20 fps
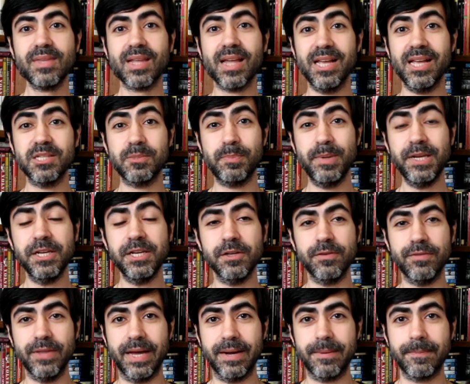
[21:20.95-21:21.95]
And speaking
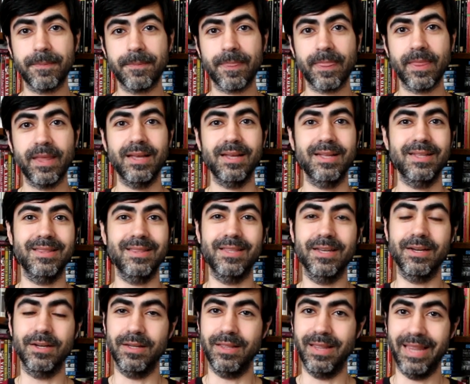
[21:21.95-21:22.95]
of that,
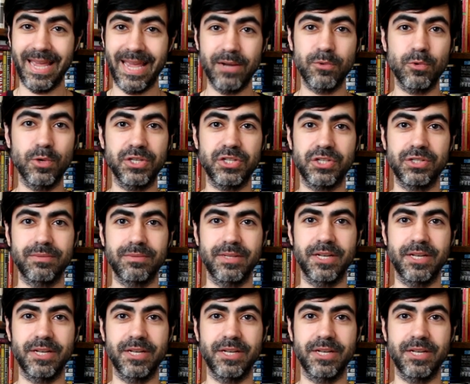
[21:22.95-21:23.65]
the language